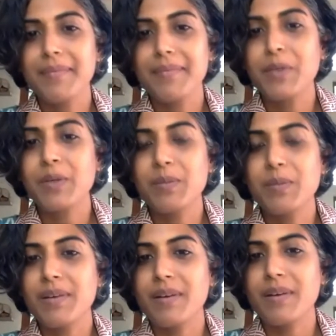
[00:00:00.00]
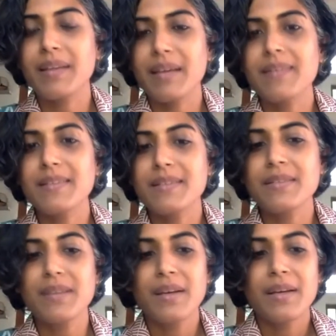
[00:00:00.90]
thank you mina and that
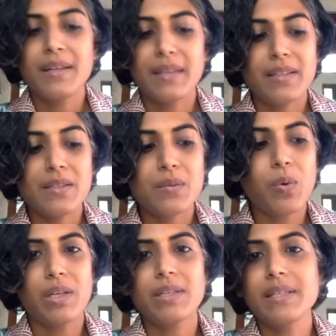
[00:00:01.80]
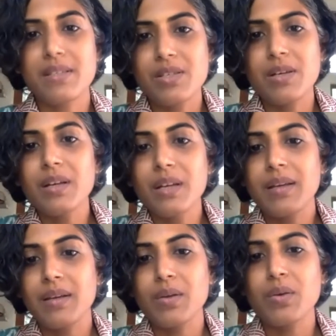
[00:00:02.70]
is that's what this
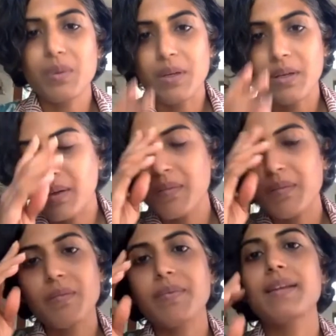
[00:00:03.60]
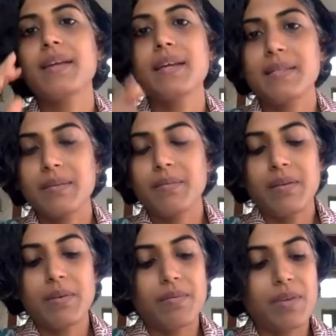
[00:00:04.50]
journey you know uh, when i
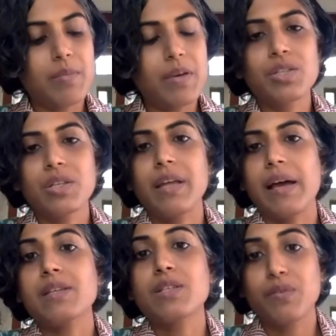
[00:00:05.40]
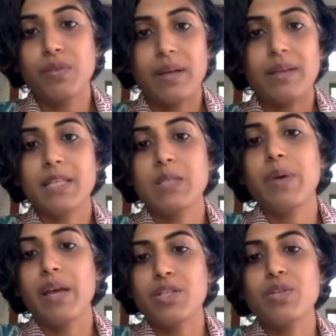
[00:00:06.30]
when we mentioned active
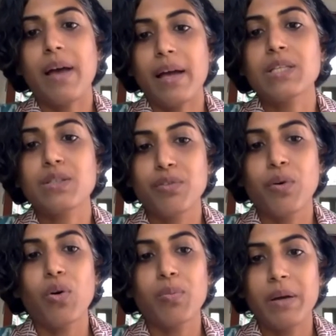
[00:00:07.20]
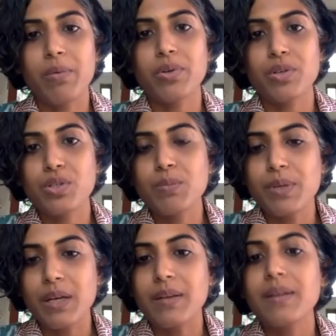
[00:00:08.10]
despair to active hope i wanted yeah. to
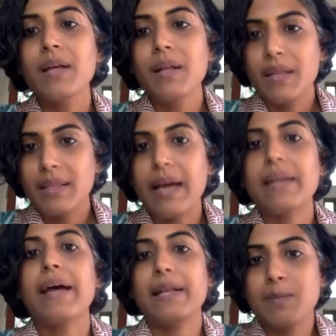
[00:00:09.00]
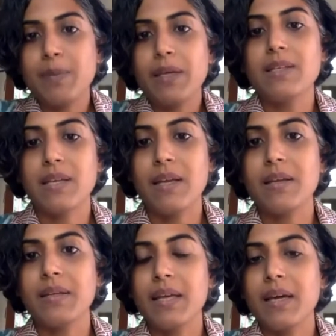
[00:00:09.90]
that aspect
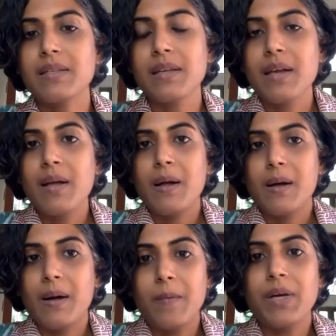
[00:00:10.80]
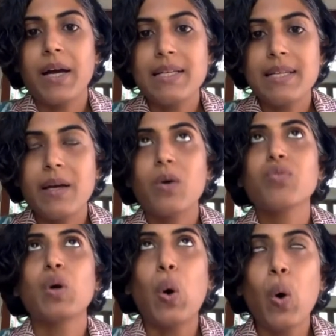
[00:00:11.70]
in that um, the idea
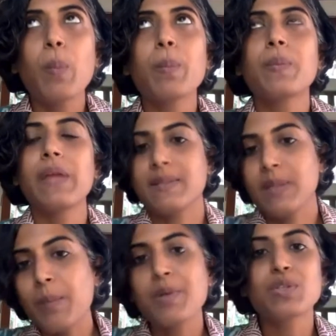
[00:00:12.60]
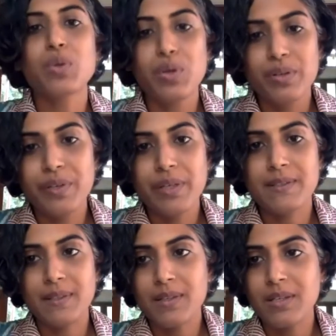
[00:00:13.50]
of hope that someone's going to
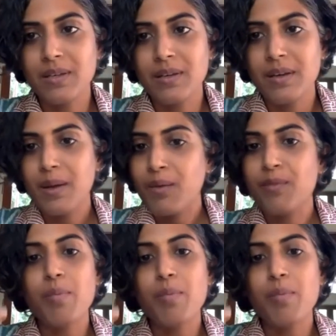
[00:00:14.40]
fix it we